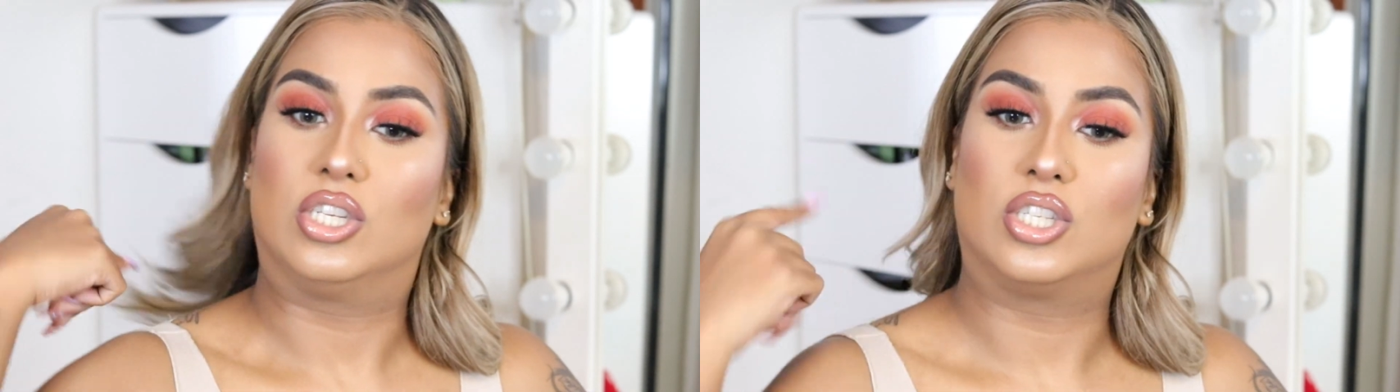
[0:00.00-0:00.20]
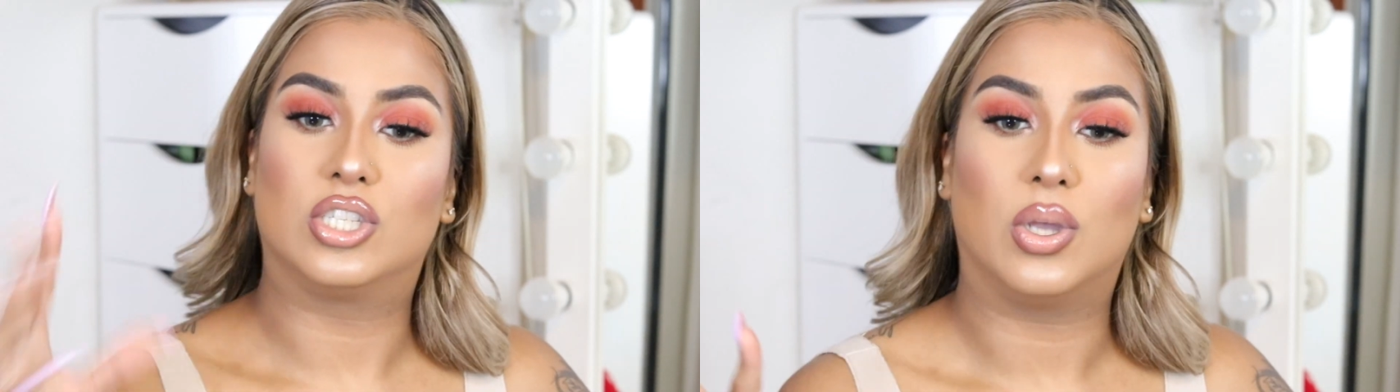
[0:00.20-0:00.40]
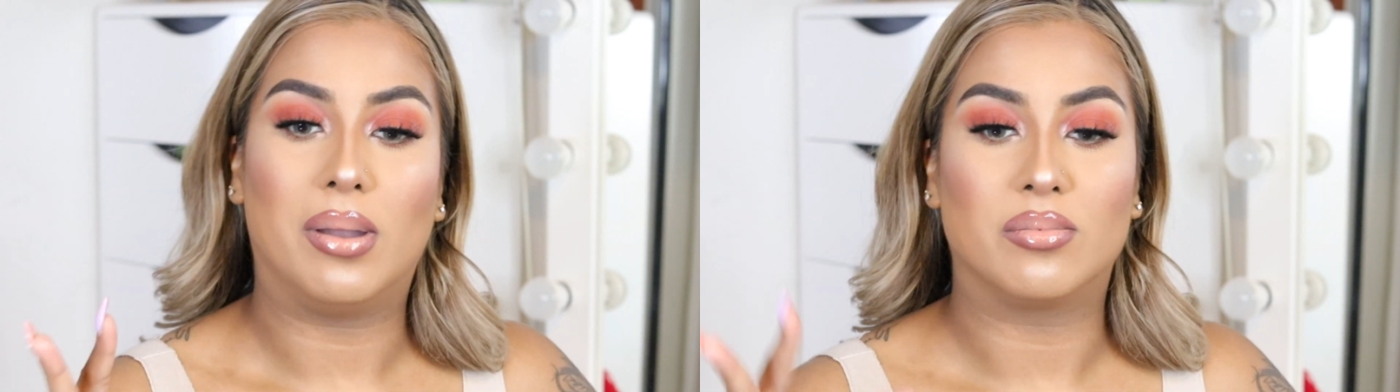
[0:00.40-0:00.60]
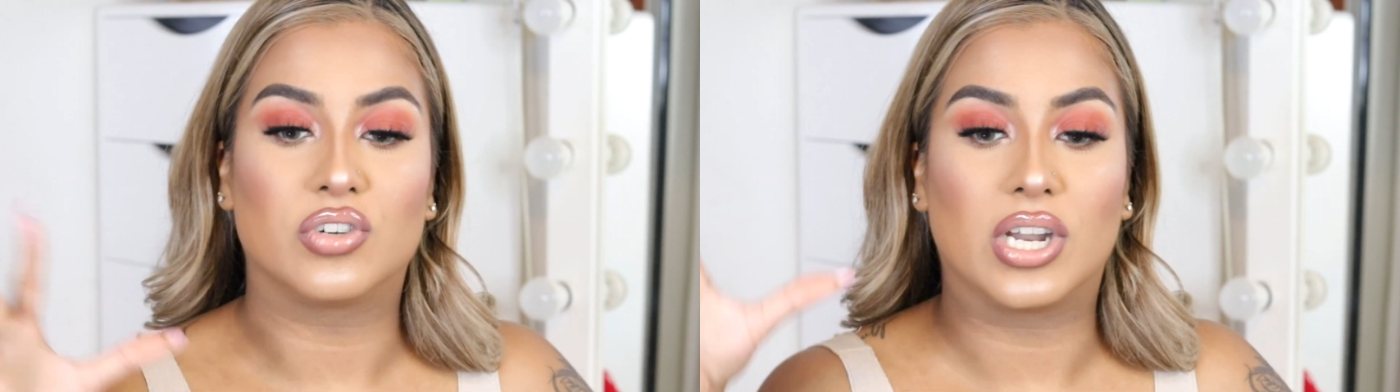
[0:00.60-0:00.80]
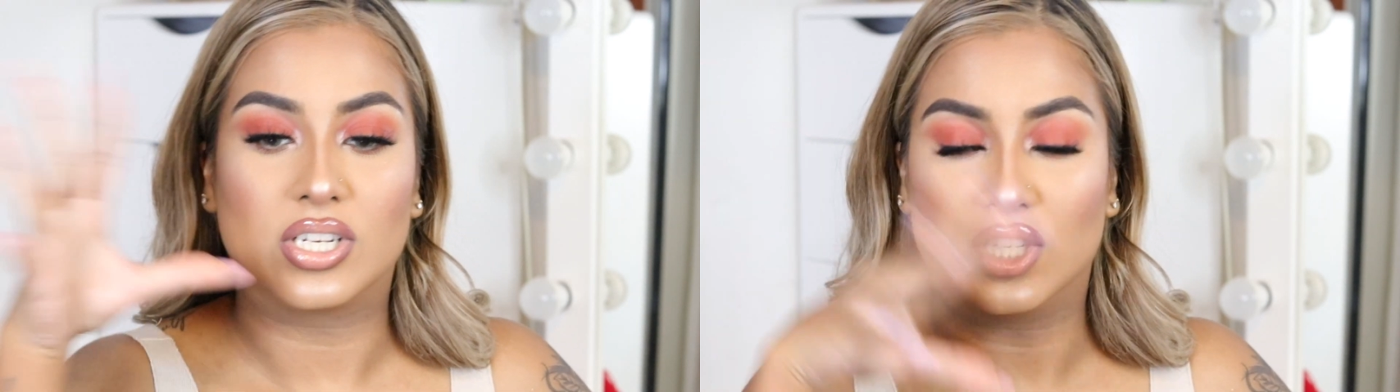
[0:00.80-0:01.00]
So I'm
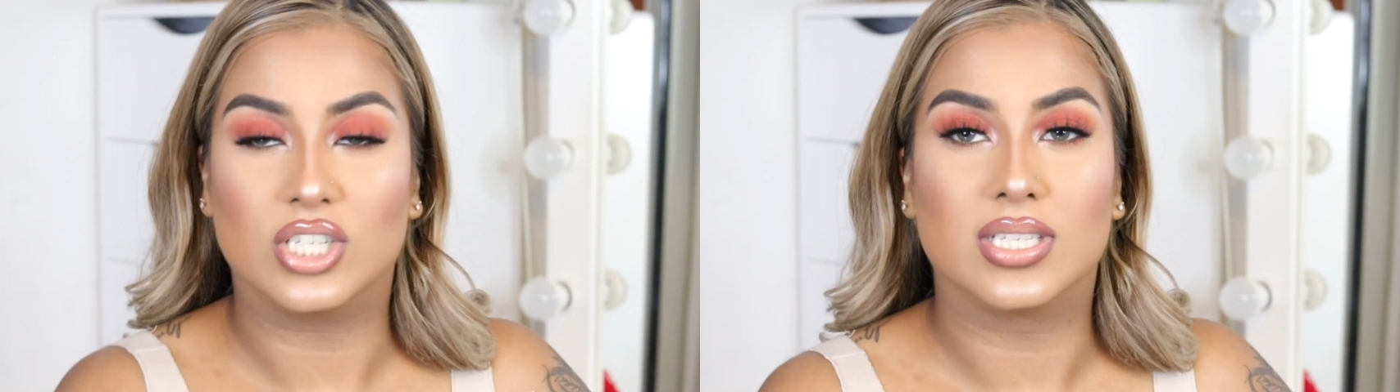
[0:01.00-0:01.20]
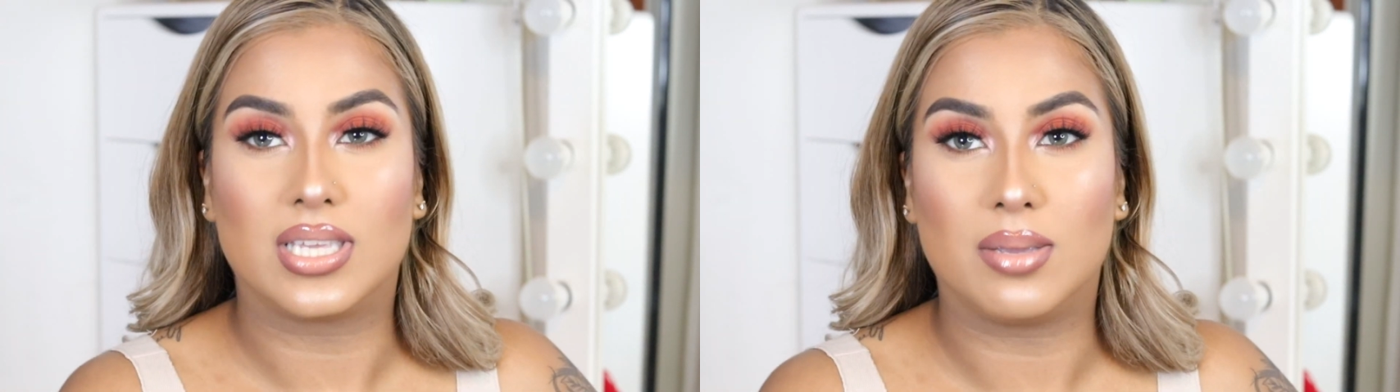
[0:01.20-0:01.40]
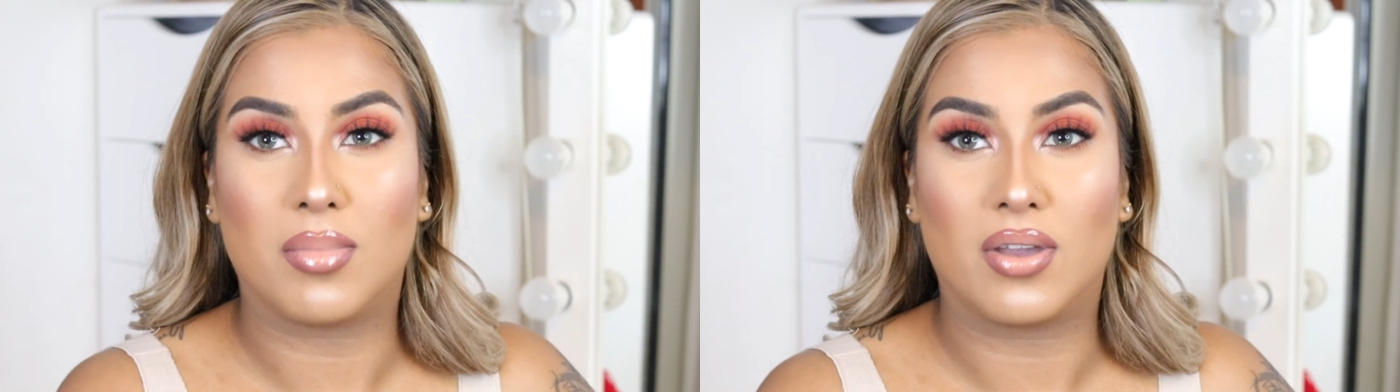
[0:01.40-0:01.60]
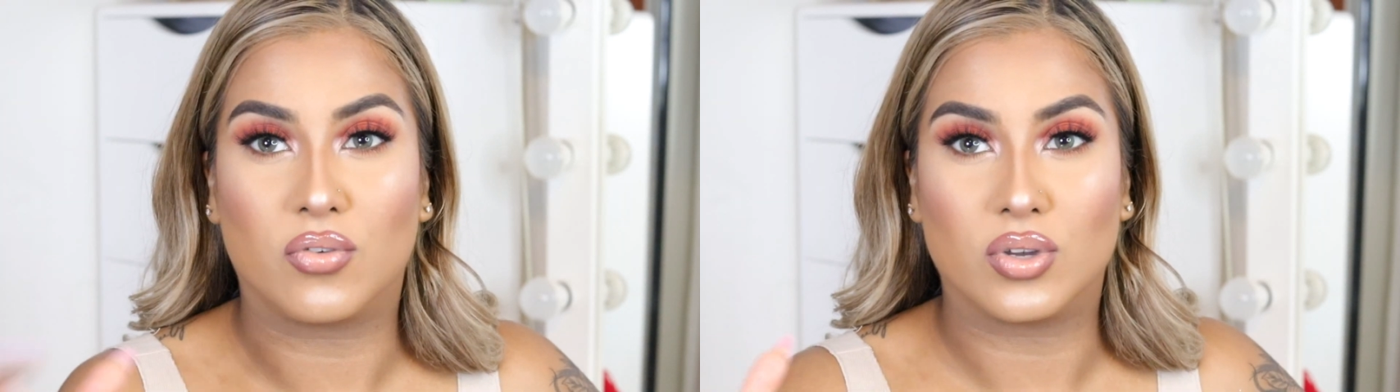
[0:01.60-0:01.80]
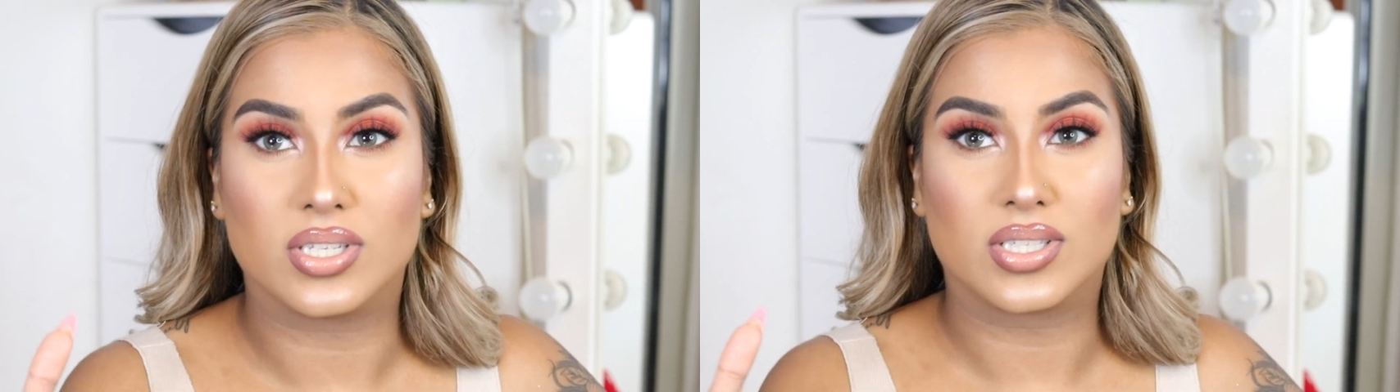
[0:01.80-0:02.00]
trying to just keep my
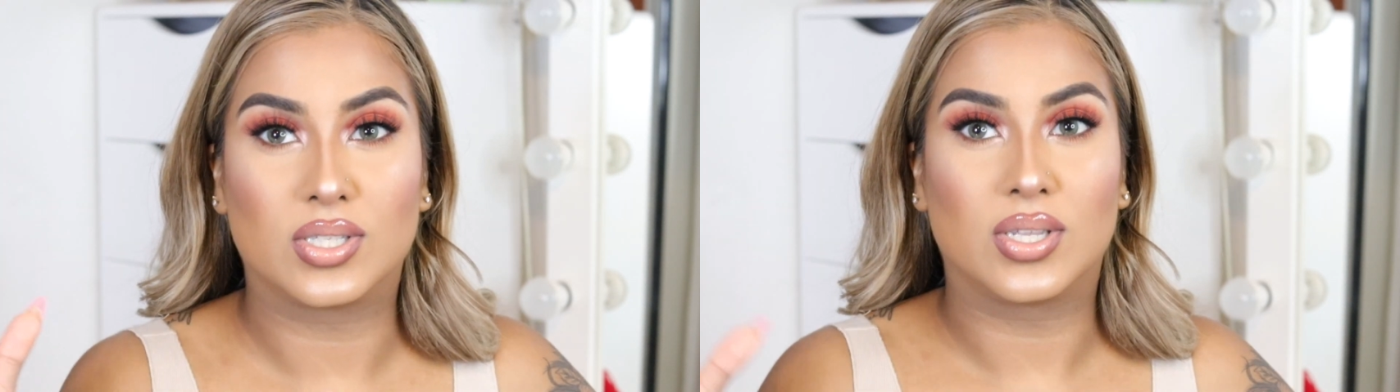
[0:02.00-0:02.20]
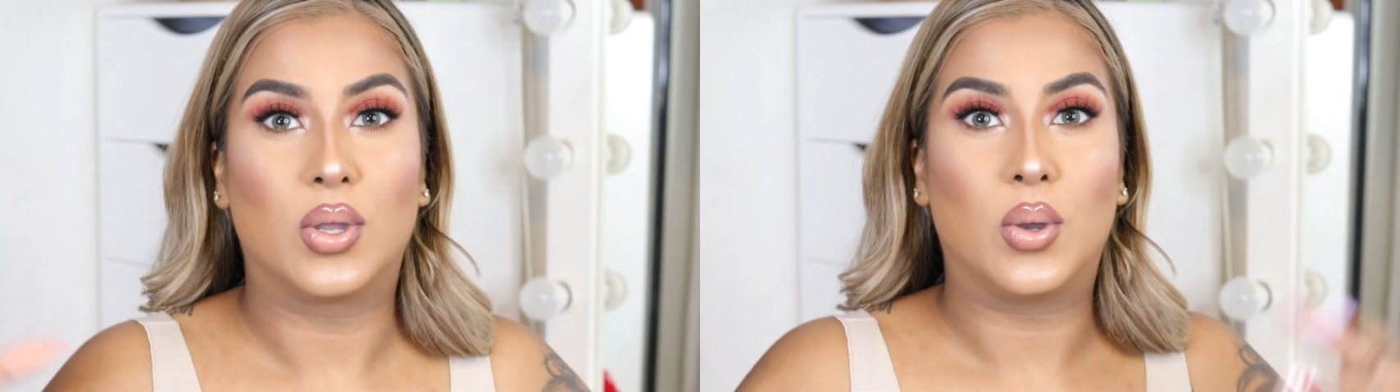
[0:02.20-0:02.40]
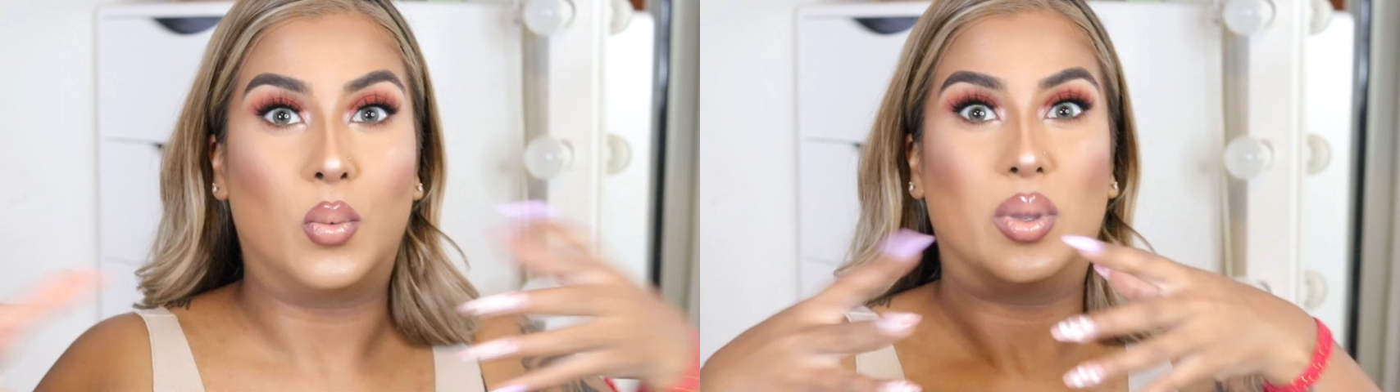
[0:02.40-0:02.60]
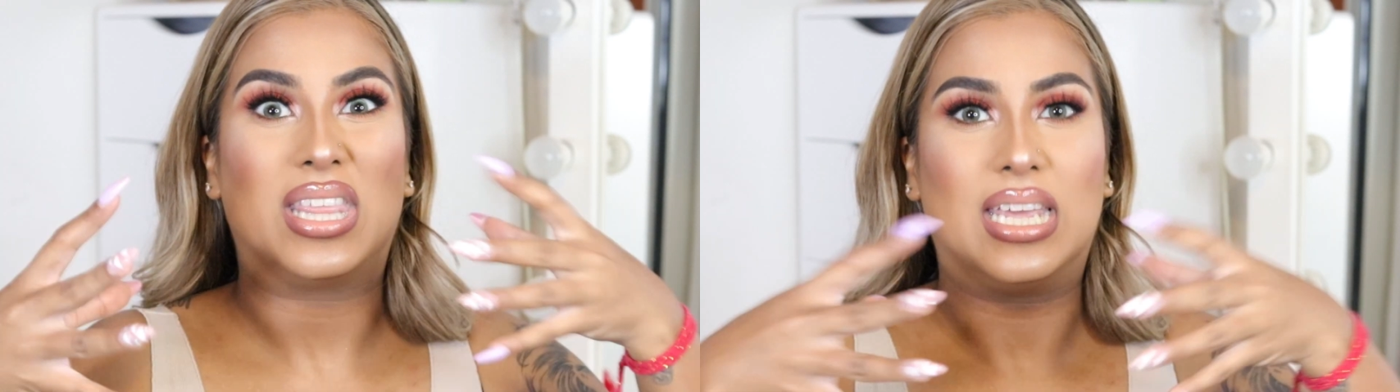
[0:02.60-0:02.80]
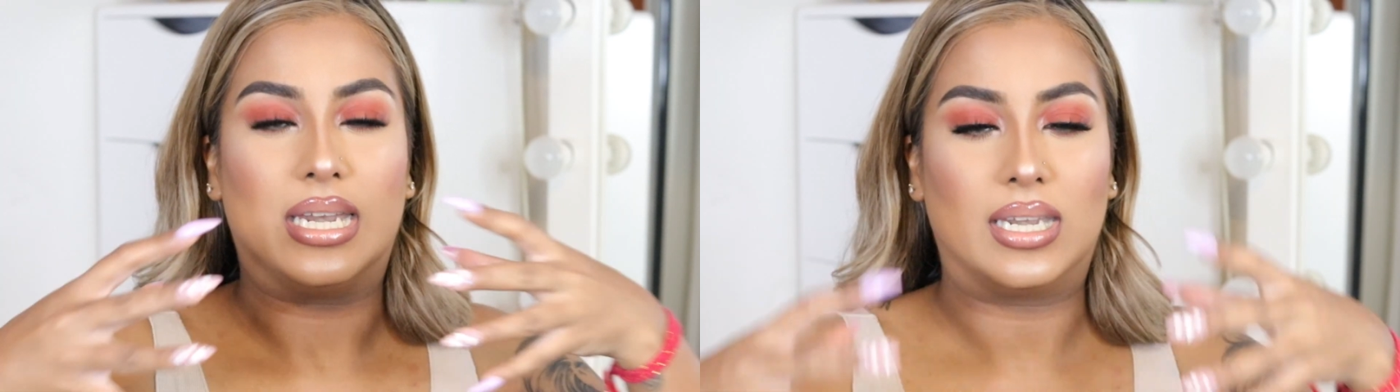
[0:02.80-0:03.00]
voice
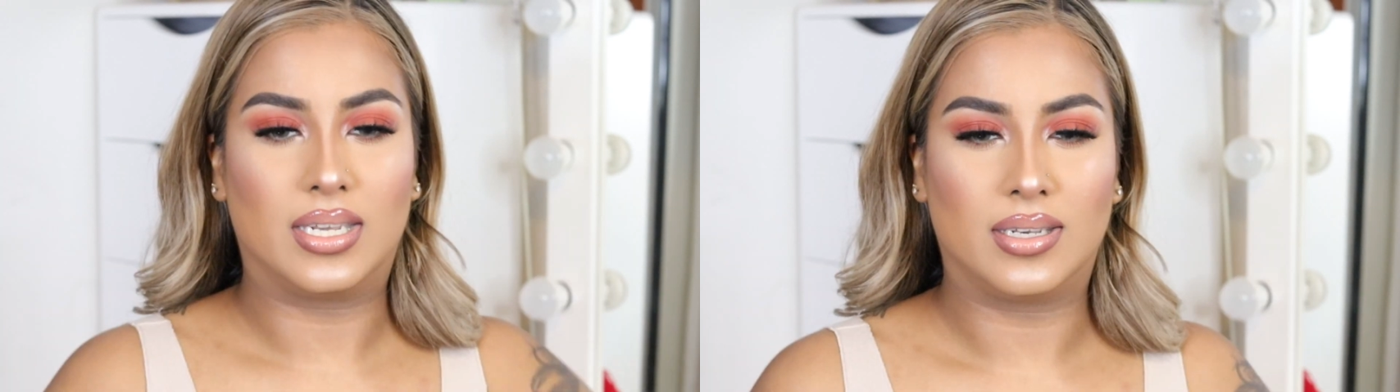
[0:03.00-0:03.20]
within.